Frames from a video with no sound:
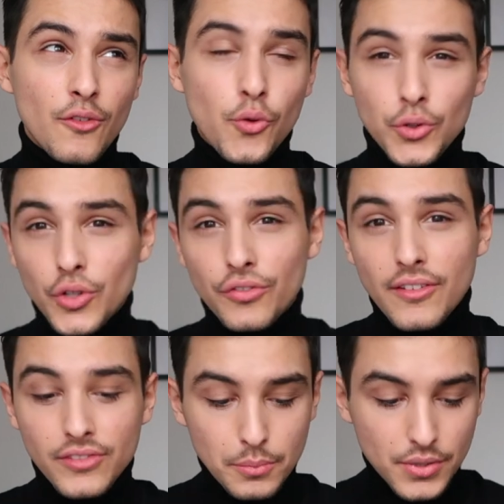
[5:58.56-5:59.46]
40 or
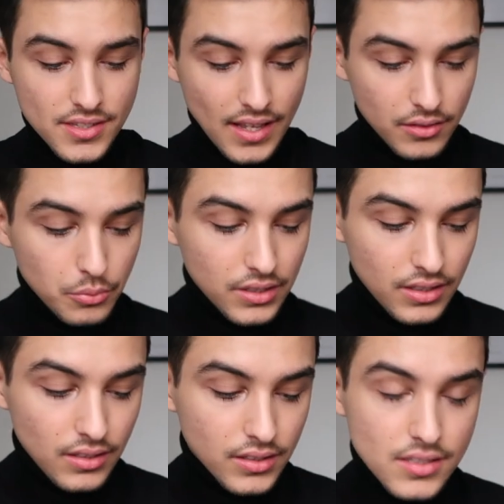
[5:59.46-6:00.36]
50 percent with
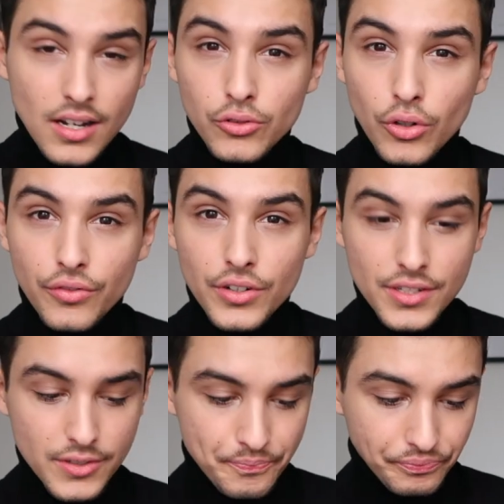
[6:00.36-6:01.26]
the discount
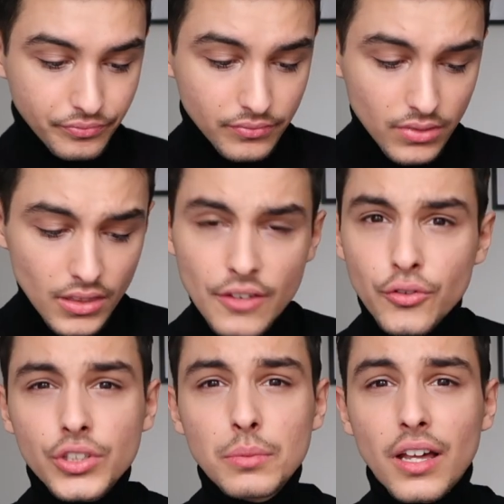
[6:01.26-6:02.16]
offers
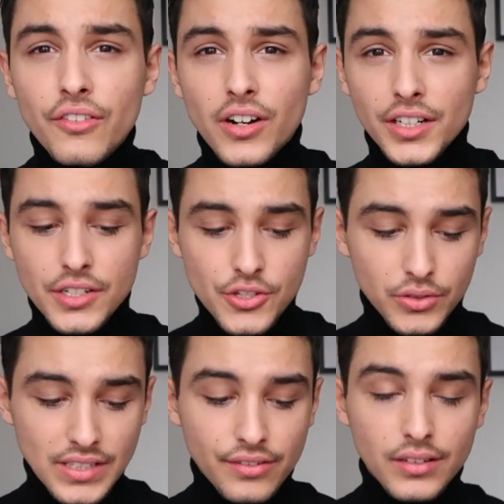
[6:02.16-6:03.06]
for the Black Friday so
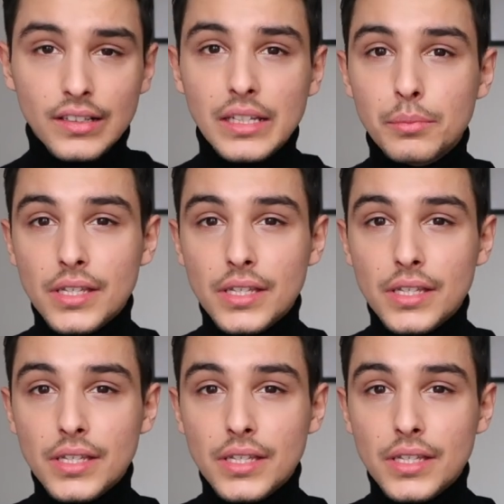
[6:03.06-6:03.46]
definitely a